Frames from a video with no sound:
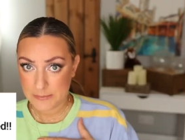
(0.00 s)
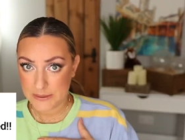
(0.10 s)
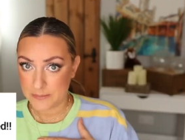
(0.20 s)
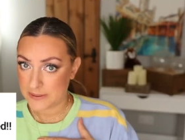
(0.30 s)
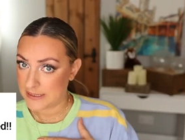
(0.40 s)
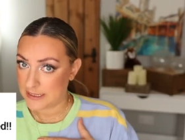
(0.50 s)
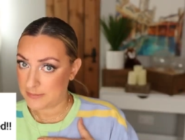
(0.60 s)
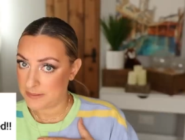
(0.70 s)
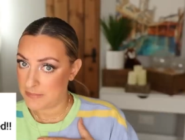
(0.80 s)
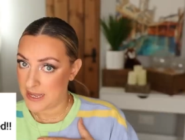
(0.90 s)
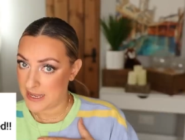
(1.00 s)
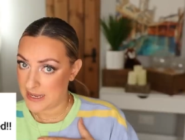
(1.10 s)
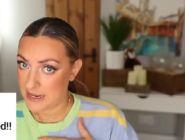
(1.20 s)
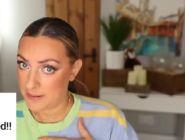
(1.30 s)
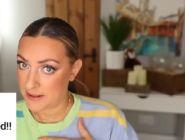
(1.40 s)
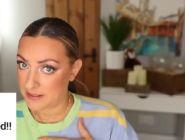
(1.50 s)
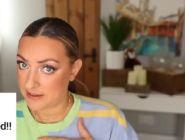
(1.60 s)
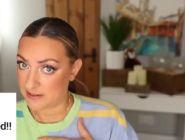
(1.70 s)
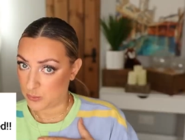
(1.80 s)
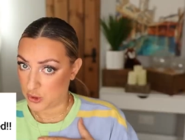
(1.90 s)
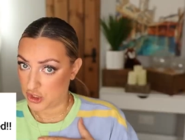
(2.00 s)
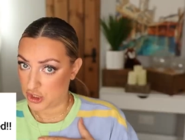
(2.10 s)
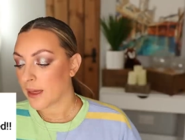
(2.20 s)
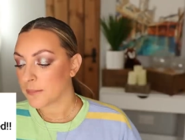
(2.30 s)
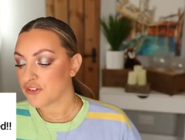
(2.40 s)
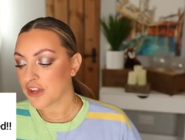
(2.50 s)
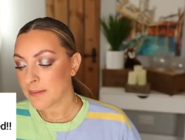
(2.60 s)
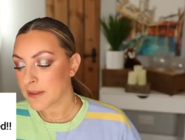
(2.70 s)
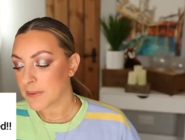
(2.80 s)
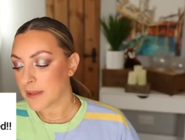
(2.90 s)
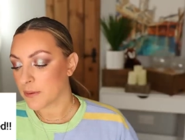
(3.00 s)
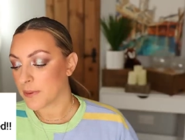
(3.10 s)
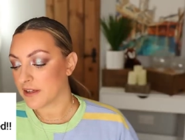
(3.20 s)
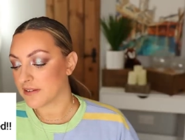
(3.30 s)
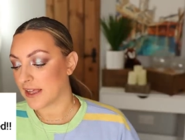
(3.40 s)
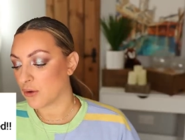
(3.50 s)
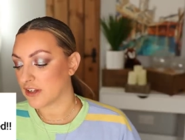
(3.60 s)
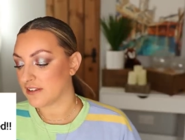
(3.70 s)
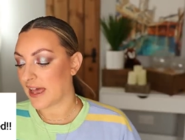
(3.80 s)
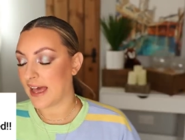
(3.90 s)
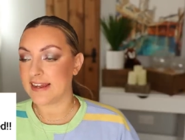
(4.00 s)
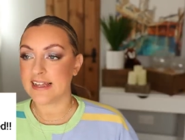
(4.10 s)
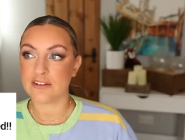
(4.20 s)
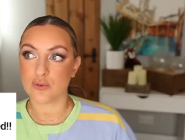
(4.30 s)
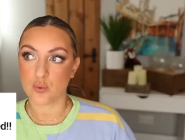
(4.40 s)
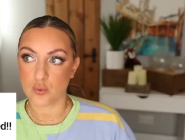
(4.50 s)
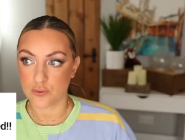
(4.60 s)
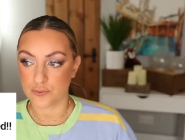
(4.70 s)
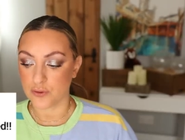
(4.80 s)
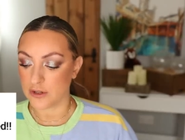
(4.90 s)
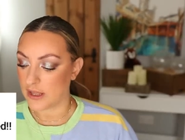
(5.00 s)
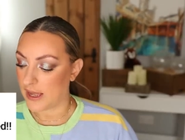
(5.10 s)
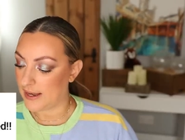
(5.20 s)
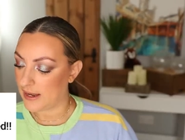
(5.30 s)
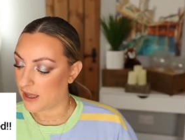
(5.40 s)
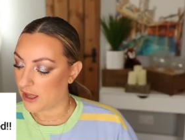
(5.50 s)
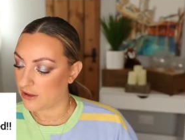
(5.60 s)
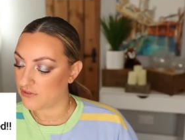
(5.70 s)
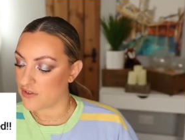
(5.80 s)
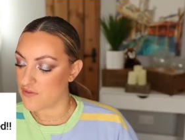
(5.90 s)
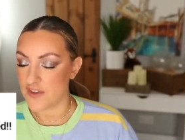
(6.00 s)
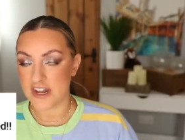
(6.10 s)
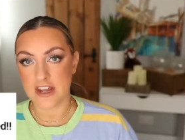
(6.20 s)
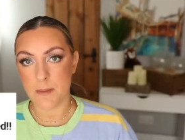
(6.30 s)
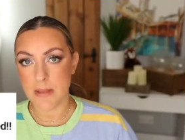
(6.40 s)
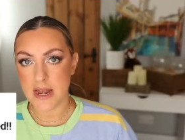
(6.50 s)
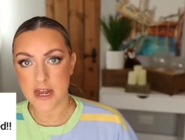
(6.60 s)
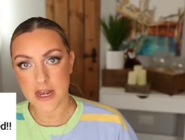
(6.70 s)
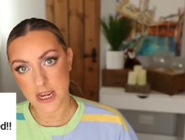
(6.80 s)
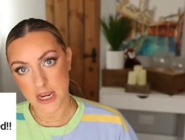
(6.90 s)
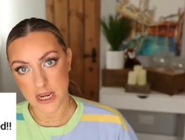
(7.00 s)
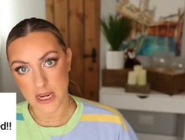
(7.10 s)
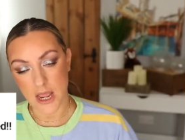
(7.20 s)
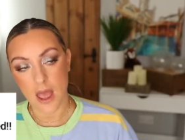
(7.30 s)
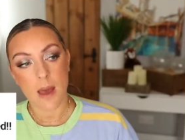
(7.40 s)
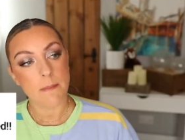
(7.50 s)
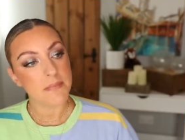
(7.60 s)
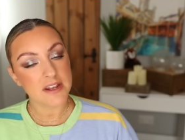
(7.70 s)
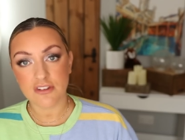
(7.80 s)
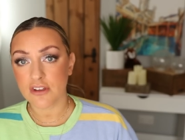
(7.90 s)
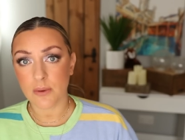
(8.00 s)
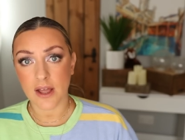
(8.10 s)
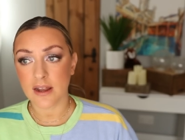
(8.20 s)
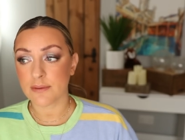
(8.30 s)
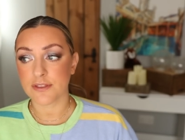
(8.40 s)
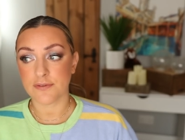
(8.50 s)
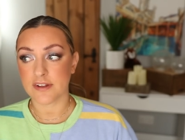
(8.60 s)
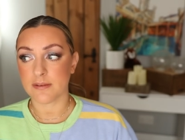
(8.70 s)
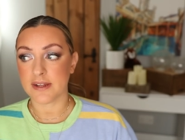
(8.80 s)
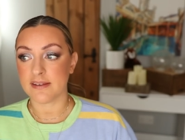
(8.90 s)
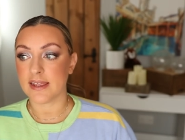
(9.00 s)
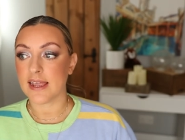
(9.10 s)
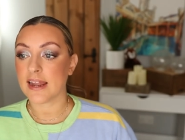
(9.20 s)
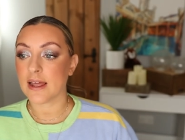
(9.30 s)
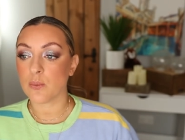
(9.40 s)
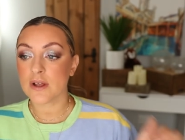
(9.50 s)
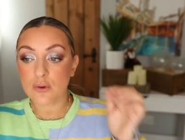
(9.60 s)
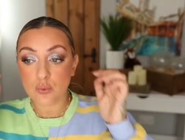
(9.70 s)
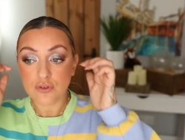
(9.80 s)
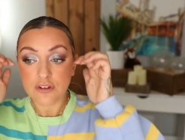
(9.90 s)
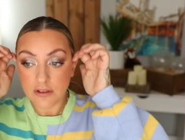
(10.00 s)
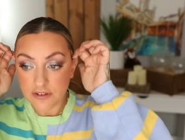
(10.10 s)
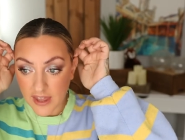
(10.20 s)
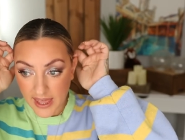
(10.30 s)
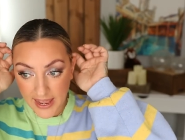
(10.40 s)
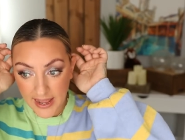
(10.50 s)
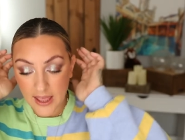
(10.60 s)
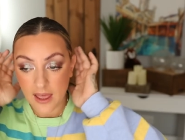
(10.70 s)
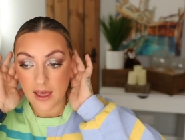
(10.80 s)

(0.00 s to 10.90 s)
people are going to be mad about this one. Um, shaming people because they got a tan is awful. I love vitamin D. Me too. I love the vitamin D. And I will also say,